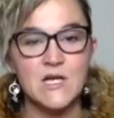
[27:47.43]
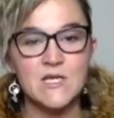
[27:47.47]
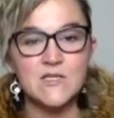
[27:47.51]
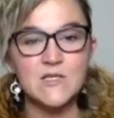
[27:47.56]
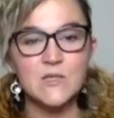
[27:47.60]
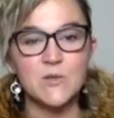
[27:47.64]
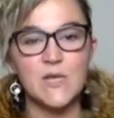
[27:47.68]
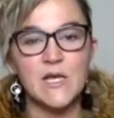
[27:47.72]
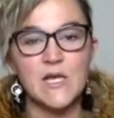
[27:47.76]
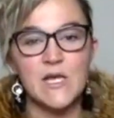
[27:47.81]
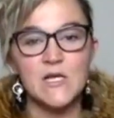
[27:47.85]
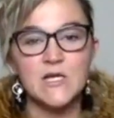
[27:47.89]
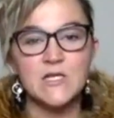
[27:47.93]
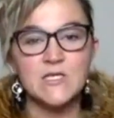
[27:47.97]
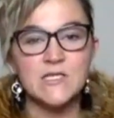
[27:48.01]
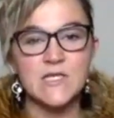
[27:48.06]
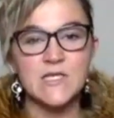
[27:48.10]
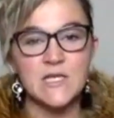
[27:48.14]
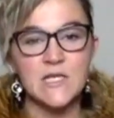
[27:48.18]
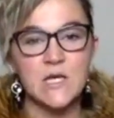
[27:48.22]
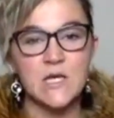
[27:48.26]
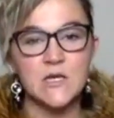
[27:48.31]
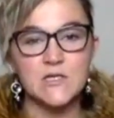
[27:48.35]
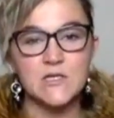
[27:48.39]
So here's
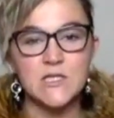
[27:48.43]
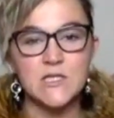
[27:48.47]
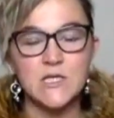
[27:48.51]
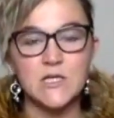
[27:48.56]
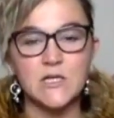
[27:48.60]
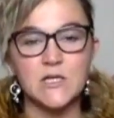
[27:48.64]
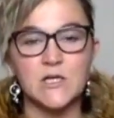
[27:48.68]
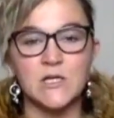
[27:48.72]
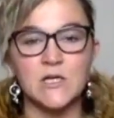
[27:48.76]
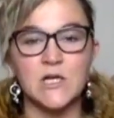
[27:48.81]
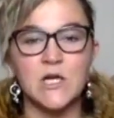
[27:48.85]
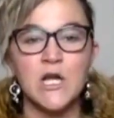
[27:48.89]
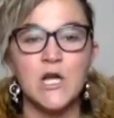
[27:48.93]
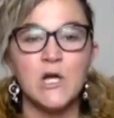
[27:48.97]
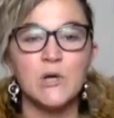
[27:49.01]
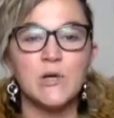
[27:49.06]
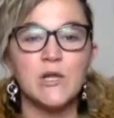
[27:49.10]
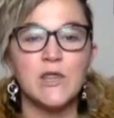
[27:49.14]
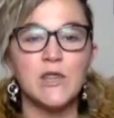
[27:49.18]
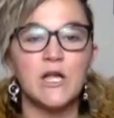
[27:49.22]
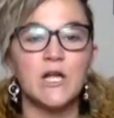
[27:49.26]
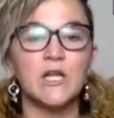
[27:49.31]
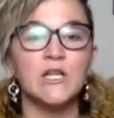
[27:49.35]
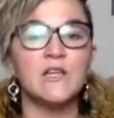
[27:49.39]
an altar
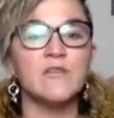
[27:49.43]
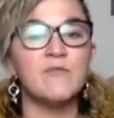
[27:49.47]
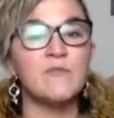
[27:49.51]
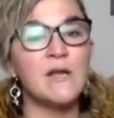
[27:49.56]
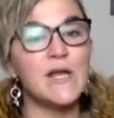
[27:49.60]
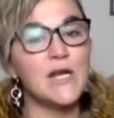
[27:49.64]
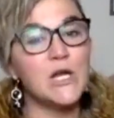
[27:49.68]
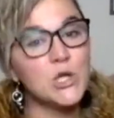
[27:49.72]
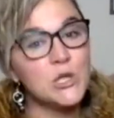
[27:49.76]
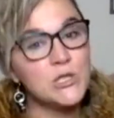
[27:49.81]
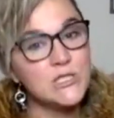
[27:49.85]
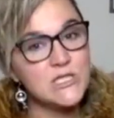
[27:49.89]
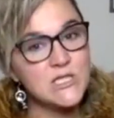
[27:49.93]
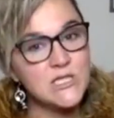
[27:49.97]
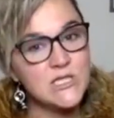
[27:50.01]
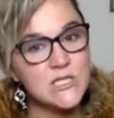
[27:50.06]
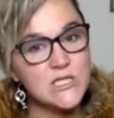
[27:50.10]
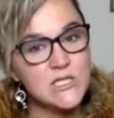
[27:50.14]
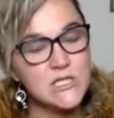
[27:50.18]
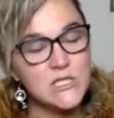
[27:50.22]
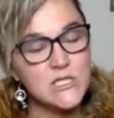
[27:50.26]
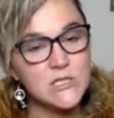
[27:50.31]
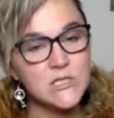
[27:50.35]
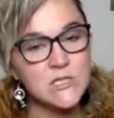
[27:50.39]
with all of my
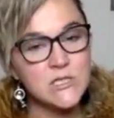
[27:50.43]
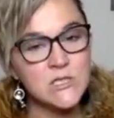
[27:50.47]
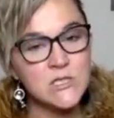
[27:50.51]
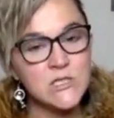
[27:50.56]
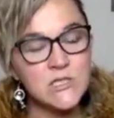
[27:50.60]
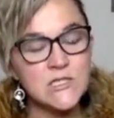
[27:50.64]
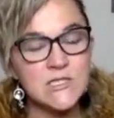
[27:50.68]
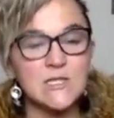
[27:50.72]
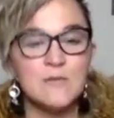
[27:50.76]
crystals